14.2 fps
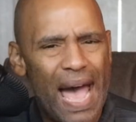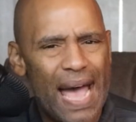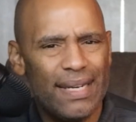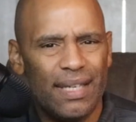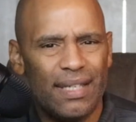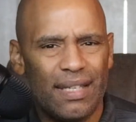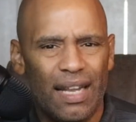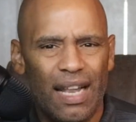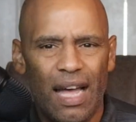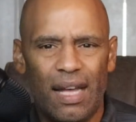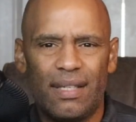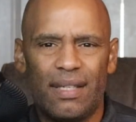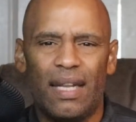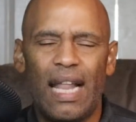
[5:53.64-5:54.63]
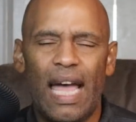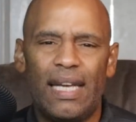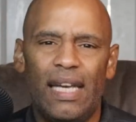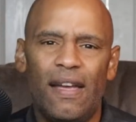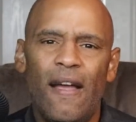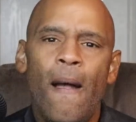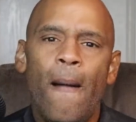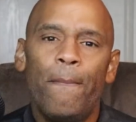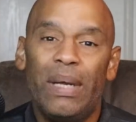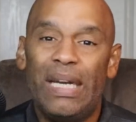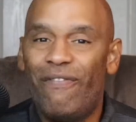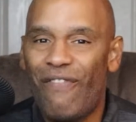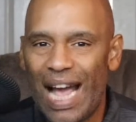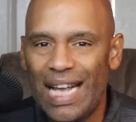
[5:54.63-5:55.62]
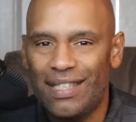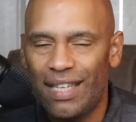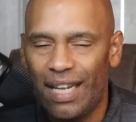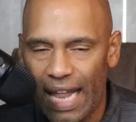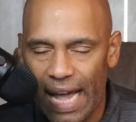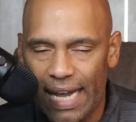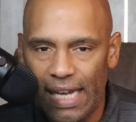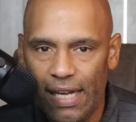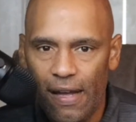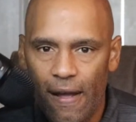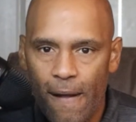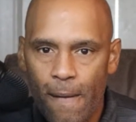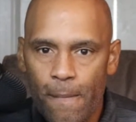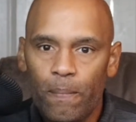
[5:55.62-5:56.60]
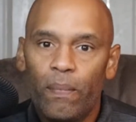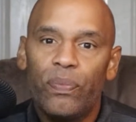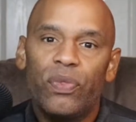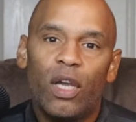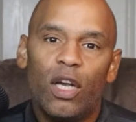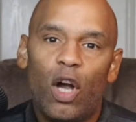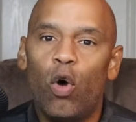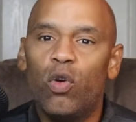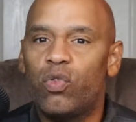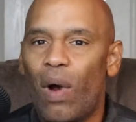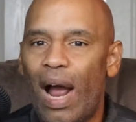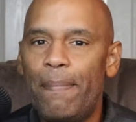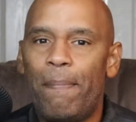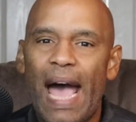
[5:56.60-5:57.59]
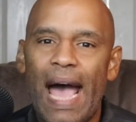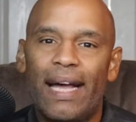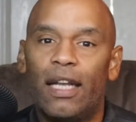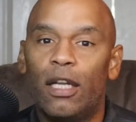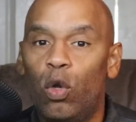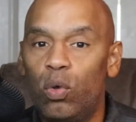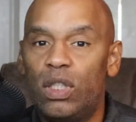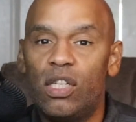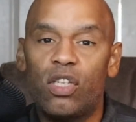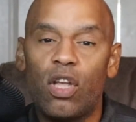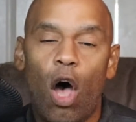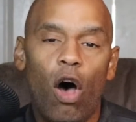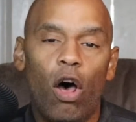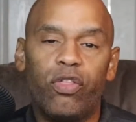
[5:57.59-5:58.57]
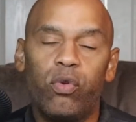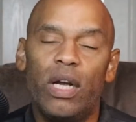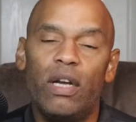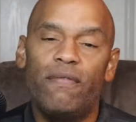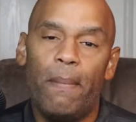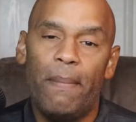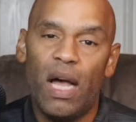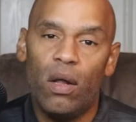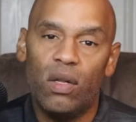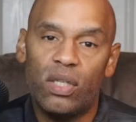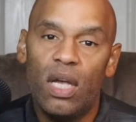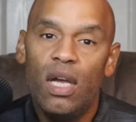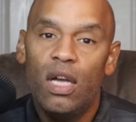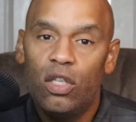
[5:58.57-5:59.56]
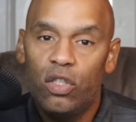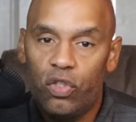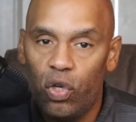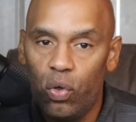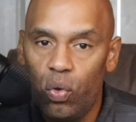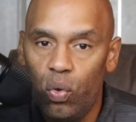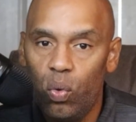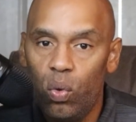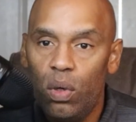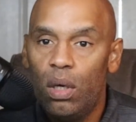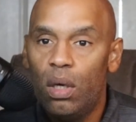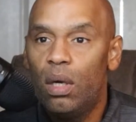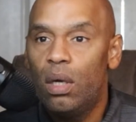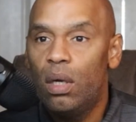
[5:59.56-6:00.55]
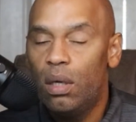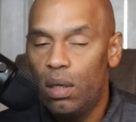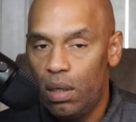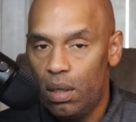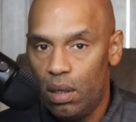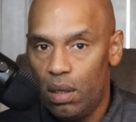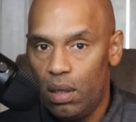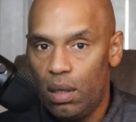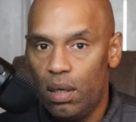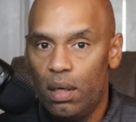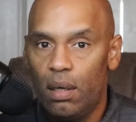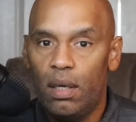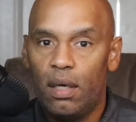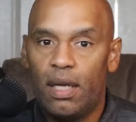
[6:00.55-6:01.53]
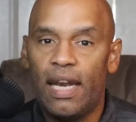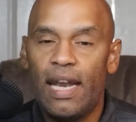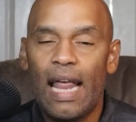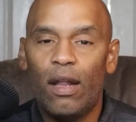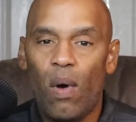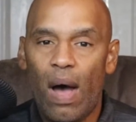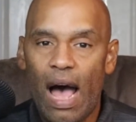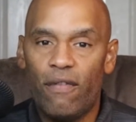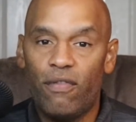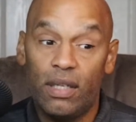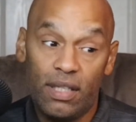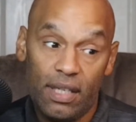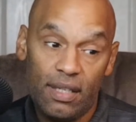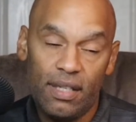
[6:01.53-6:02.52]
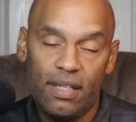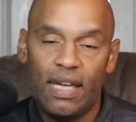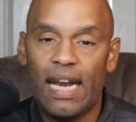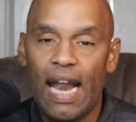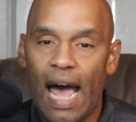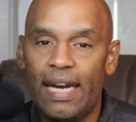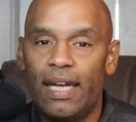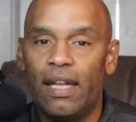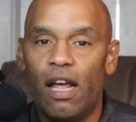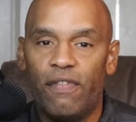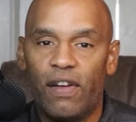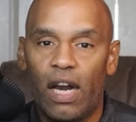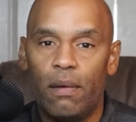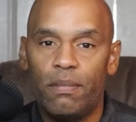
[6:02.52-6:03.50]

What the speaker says: Magic Selecki, but he fights Selecki, goes right back, loses all three of the belts to Canelo Alvarez. This is Gennady Golovkin